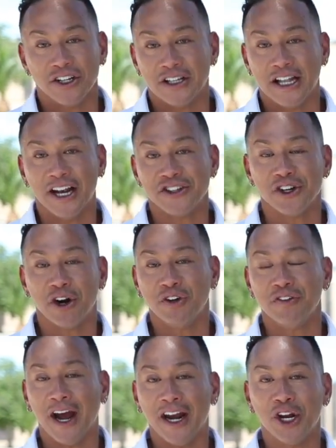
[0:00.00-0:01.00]
Let us know if
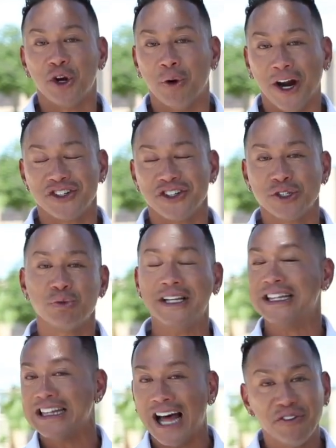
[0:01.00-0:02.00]
you've got any questions. We'd
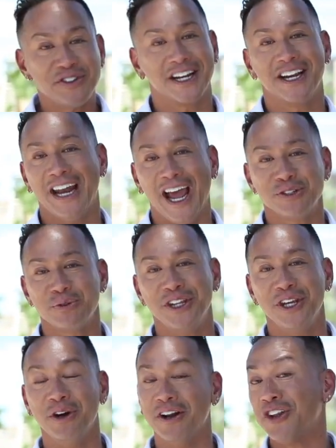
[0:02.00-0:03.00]
love to connect with
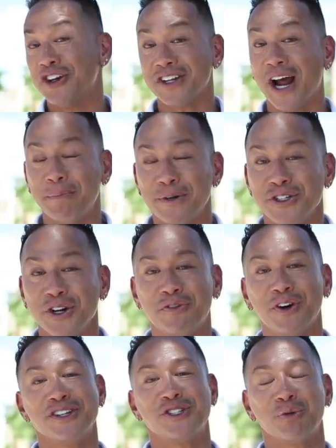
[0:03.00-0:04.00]
you. And if there's an opportunity
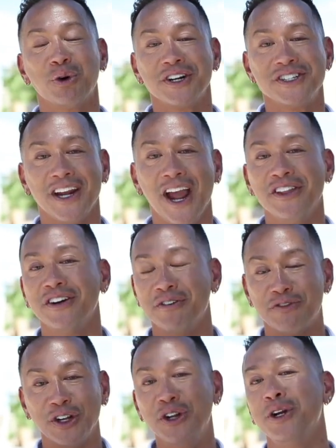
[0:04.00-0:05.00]
for us to work together and
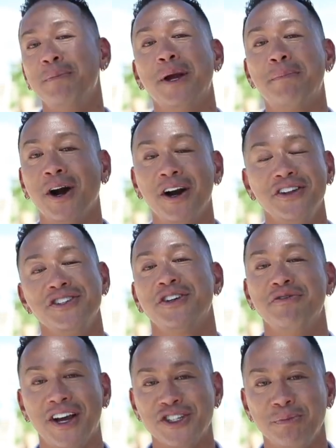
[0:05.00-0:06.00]
for you to be a part of this
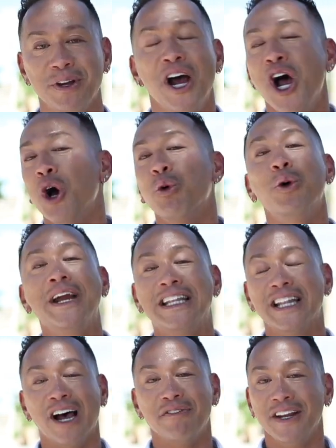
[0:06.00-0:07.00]
investment, we'd
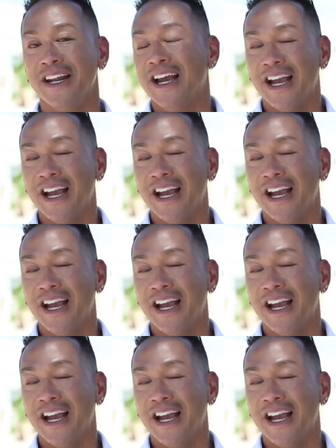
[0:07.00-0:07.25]
love it.